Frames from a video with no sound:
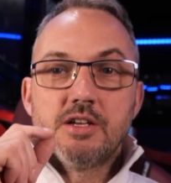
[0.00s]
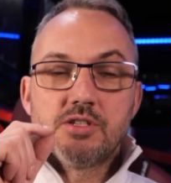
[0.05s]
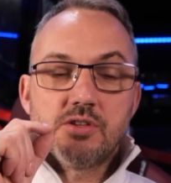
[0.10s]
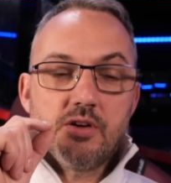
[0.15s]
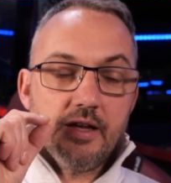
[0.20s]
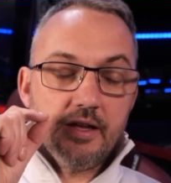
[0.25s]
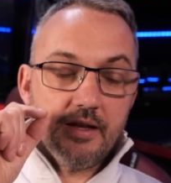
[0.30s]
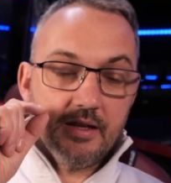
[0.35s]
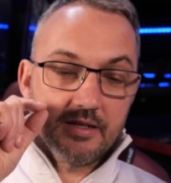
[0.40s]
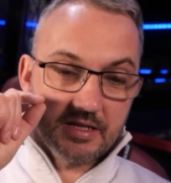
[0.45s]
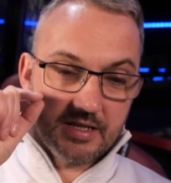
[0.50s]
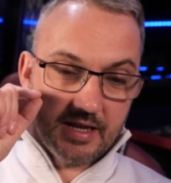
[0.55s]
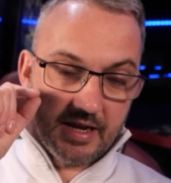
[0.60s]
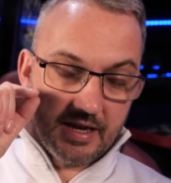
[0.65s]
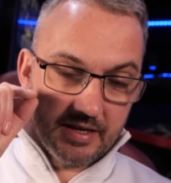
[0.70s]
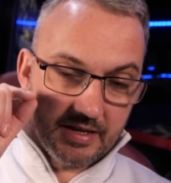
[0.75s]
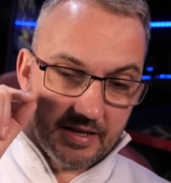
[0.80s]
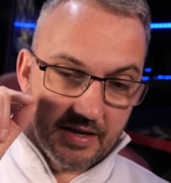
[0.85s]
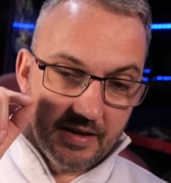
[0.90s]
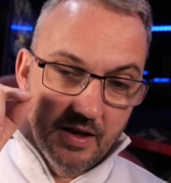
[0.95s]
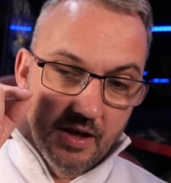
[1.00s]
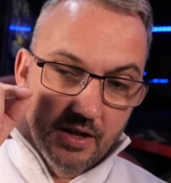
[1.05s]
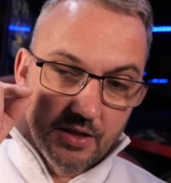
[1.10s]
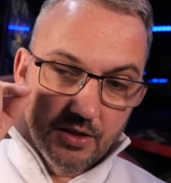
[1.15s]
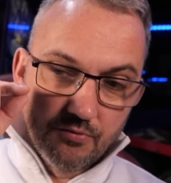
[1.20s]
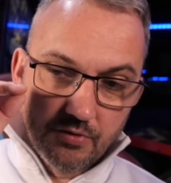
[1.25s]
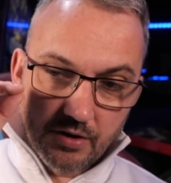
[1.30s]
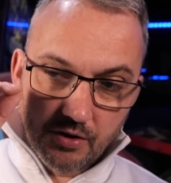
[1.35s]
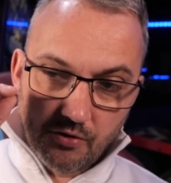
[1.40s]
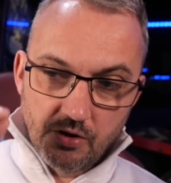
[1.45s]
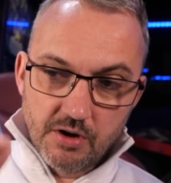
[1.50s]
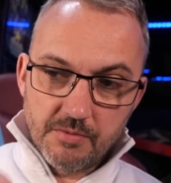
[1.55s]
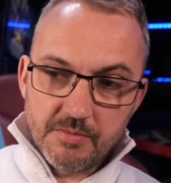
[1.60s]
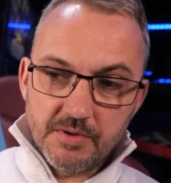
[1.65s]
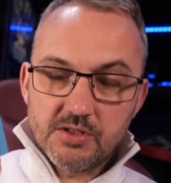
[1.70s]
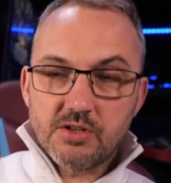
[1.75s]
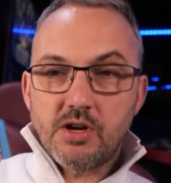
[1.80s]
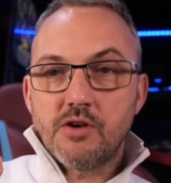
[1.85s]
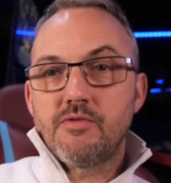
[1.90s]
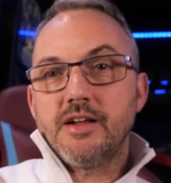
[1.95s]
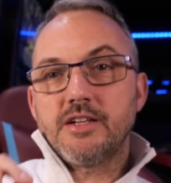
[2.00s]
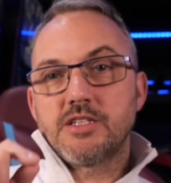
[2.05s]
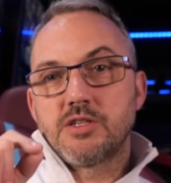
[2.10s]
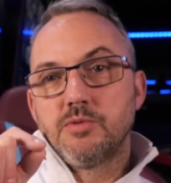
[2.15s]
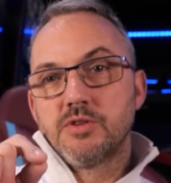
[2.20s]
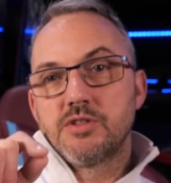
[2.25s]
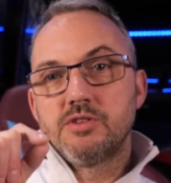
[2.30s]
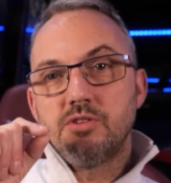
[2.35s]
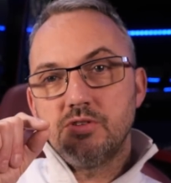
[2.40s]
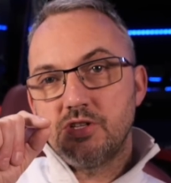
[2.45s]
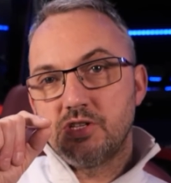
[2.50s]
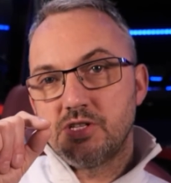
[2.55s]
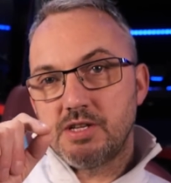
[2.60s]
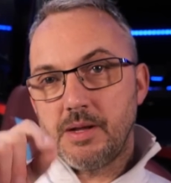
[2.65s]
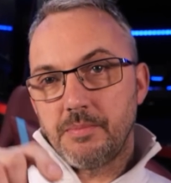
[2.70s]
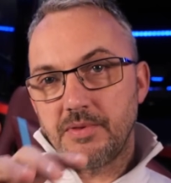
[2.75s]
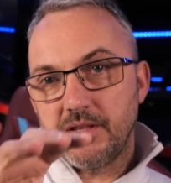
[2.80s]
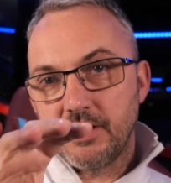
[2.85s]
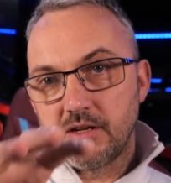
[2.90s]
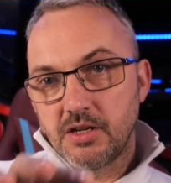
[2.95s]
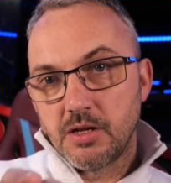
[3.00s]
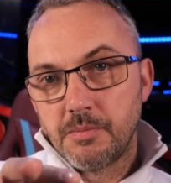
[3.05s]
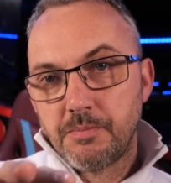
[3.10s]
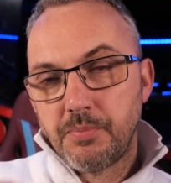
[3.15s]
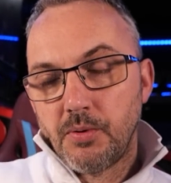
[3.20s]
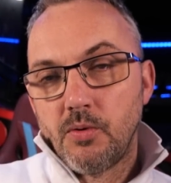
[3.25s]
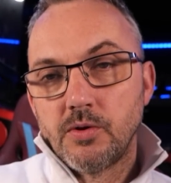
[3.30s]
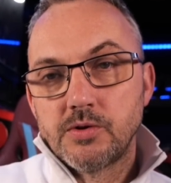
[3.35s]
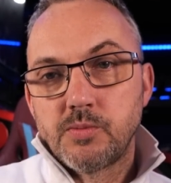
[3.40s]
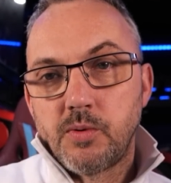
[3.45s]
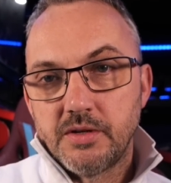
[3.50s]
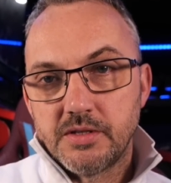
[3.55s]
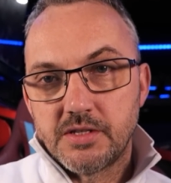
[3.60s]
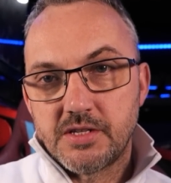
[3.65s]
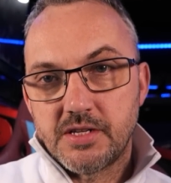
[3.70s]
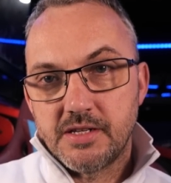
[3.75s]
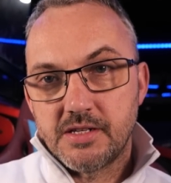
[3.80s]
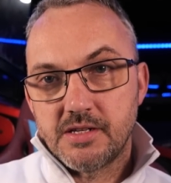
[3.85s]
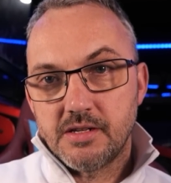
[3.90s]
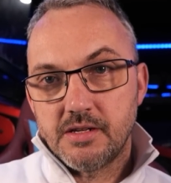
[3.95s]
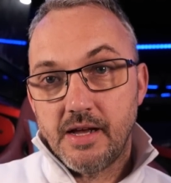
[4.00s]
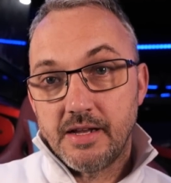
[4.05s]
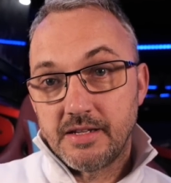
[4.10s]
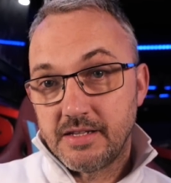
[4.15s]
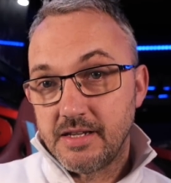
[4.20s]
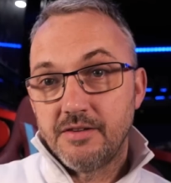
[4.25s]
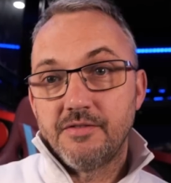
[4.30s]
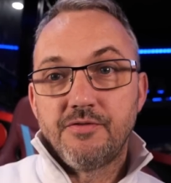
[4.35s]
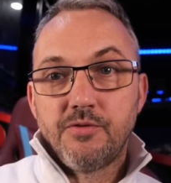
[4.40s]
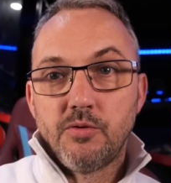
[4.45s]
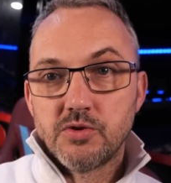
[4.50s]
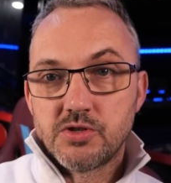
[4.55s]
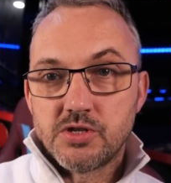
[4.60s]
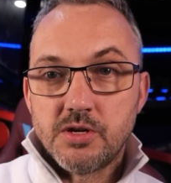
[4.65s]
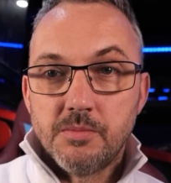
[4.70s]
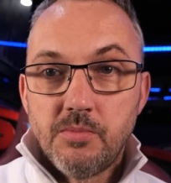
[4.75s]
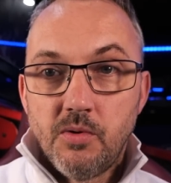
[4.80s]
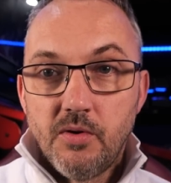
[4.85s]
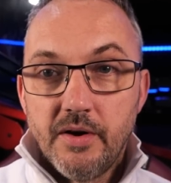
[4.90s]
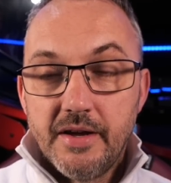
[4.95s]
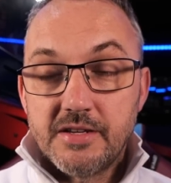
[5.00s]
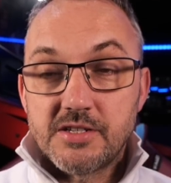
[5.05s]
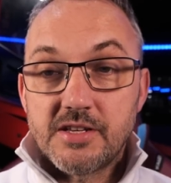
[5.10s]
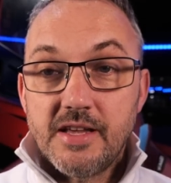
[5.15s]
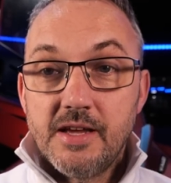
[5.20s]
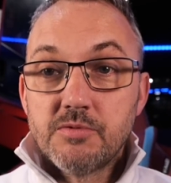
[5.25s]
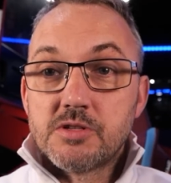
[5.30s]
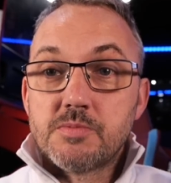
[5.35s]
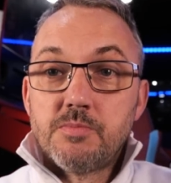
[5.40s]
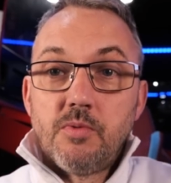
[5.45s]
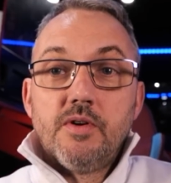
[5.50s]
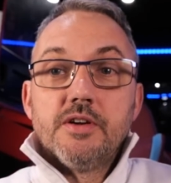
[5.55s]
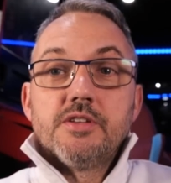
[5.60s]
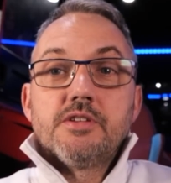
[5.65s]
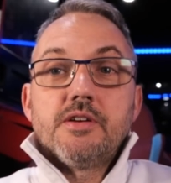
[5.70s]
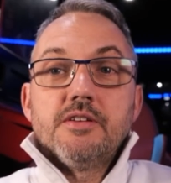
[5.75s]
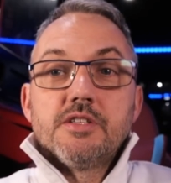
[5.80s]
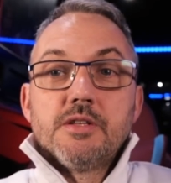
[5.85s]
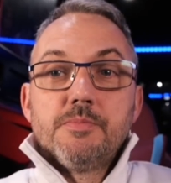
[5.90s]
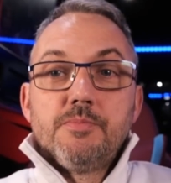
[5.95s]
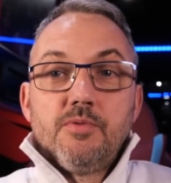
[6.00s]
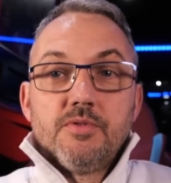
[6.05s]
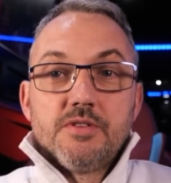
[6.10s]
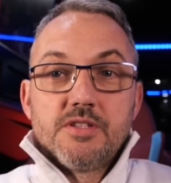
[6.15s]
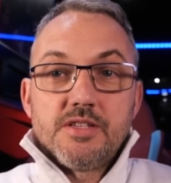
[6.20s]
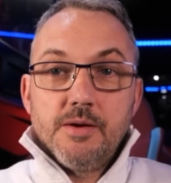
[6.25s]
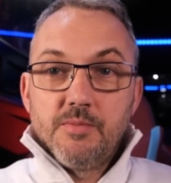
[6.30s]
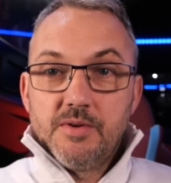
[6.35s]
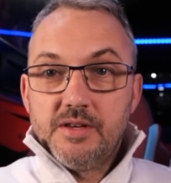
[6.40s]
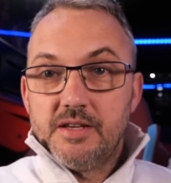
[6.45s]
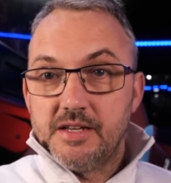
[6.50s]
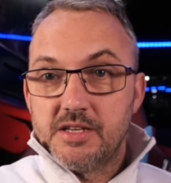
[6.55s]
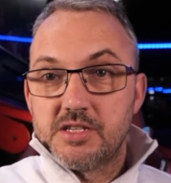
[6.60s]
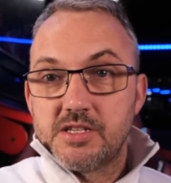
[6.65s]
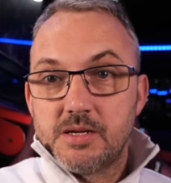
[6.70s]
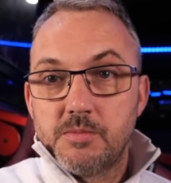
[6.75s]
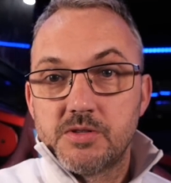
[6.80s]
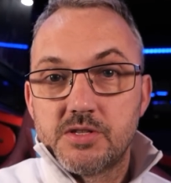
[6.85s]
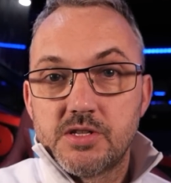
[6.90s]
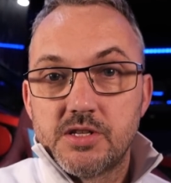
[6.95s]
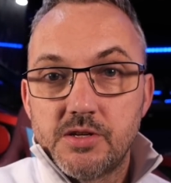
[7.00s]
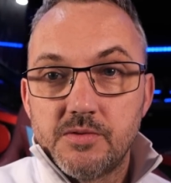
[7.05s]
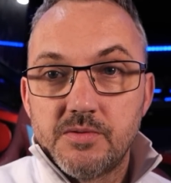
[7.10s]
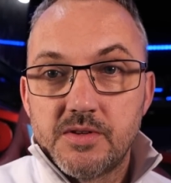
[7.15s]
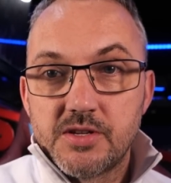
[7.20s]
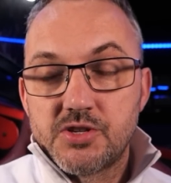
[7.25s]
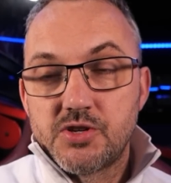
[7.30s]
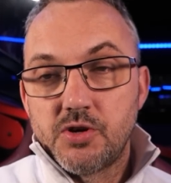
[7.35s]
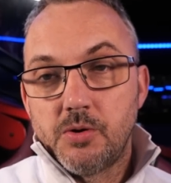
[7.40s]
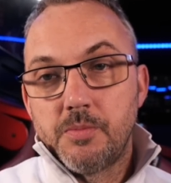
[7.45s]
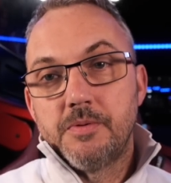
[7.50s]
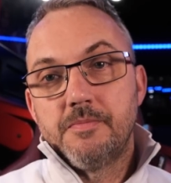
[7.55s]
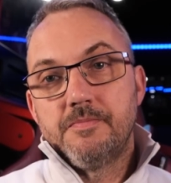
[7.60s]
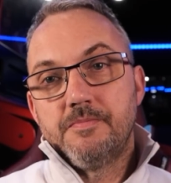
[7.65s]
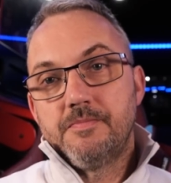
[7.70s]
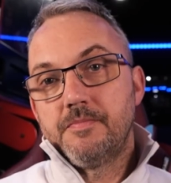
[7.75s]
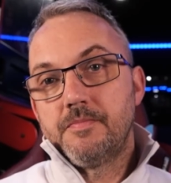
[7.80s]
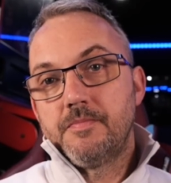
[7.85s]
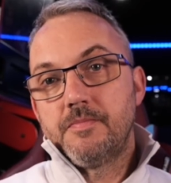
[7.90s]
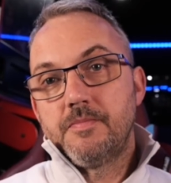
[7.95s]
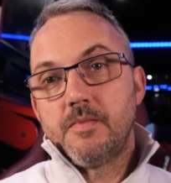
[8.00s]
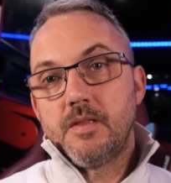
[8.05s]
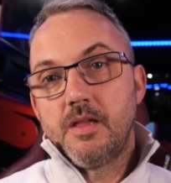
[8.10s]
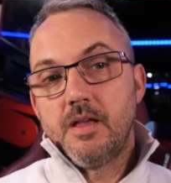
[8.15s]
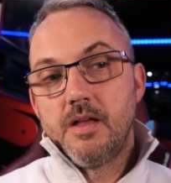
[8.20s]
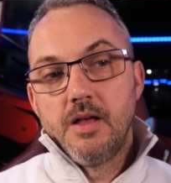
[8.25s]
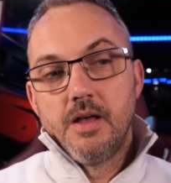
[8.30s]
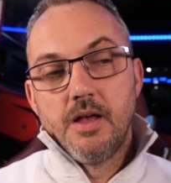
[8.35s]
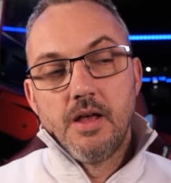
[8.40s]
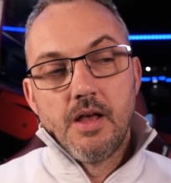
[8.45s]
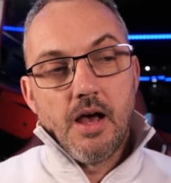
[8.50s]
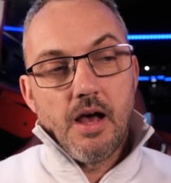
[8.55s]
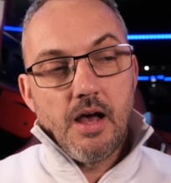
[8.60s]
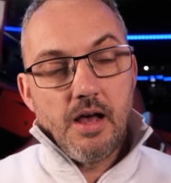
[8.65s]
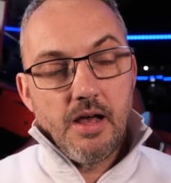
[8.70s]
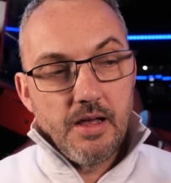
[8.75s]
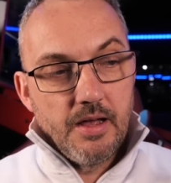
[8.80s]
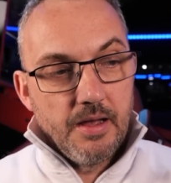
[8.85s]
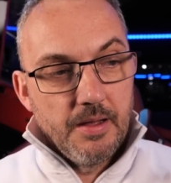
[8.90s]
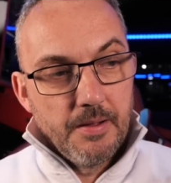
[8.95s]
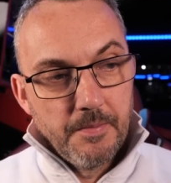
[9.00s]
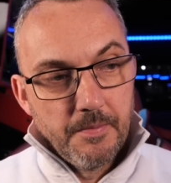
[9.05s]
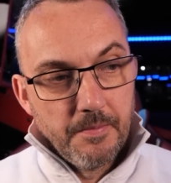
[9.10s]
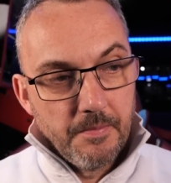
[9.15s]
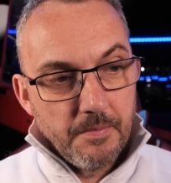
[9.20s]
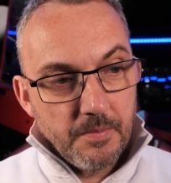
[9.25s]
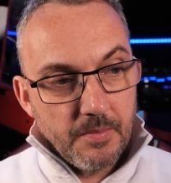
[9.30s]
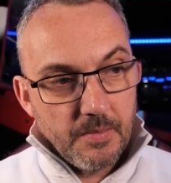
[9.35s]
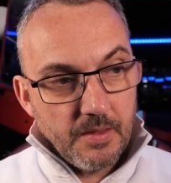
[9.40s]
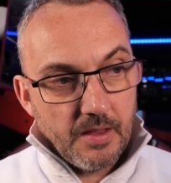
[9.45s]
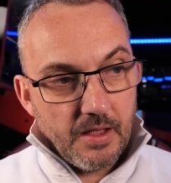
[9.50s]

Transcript: As I understand it, the recruitment director was not something that the board wanted and didn't force on Moyes. It was Moyes going to the board and saying, we need someone to do this job. And